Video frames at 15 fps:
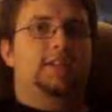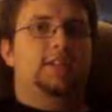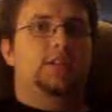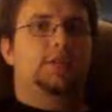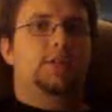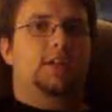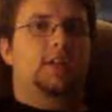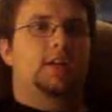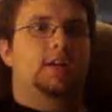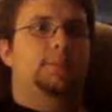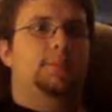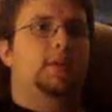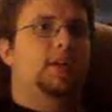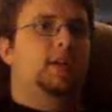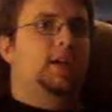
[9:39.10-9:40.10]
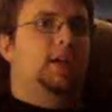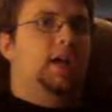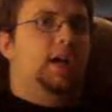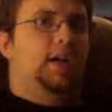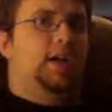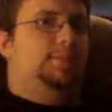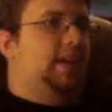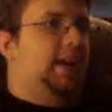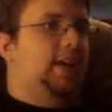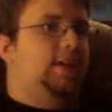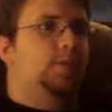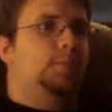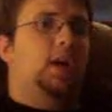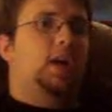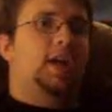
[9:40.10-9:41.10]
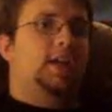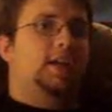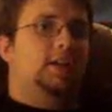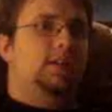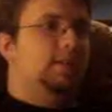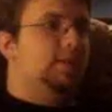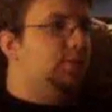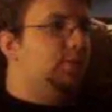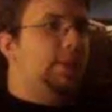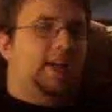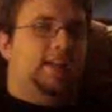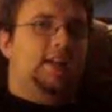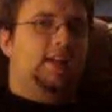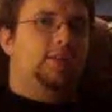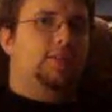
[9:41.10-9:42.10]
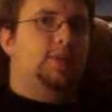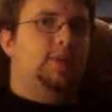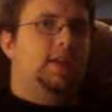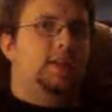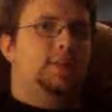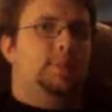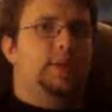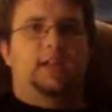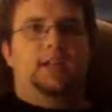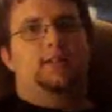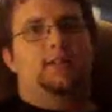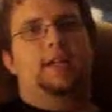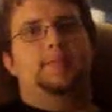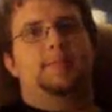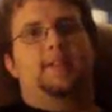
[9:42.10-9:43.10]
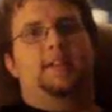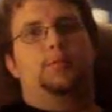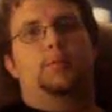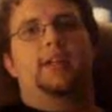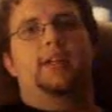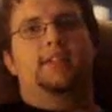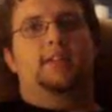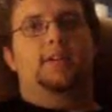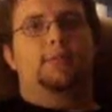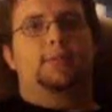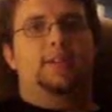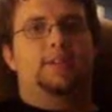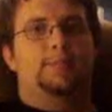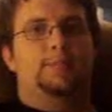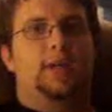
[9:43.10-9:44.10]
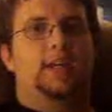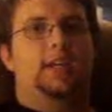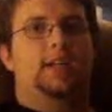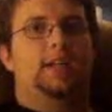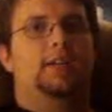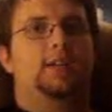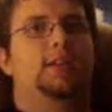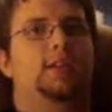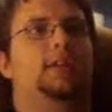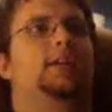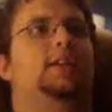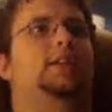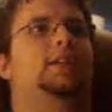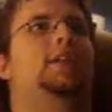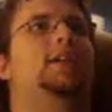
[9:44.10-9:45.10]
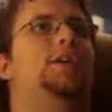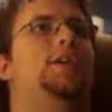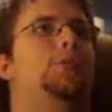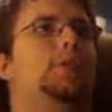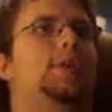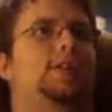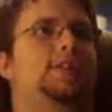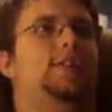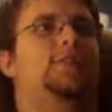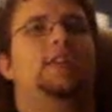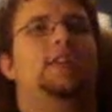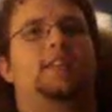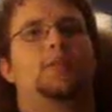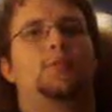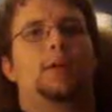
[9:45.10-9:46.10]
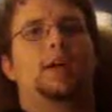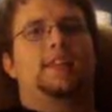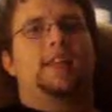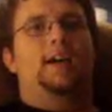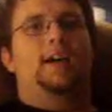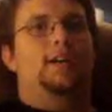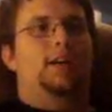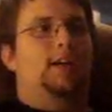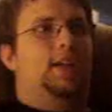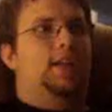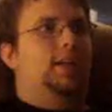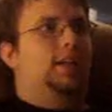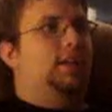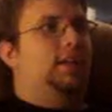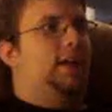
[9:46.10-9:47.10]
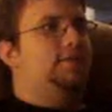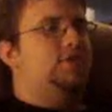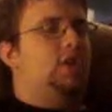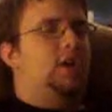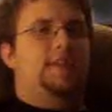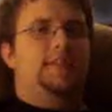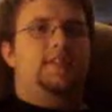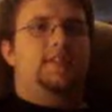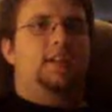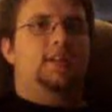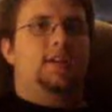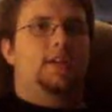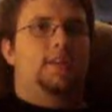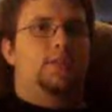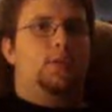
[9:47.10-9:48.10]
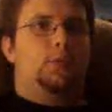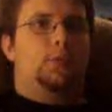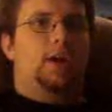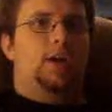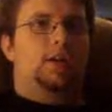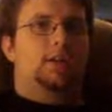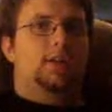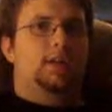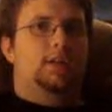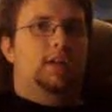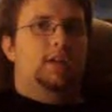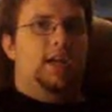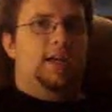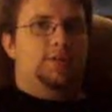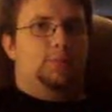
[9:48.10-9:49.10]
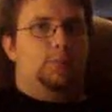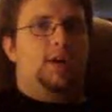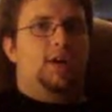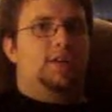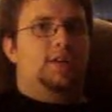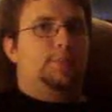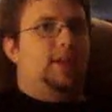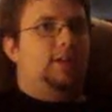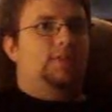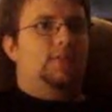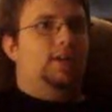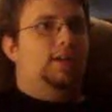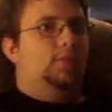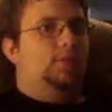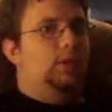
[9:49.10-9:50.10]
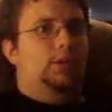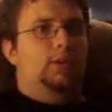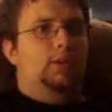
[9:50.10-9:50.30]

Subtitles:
soon to come. Daniel Bryan, SmackDown's Money in the Bank, claims he's waiting until WrestleMania. Which, if he's going to wait that long, and then you have John Cena and The Rock as Raw's main event,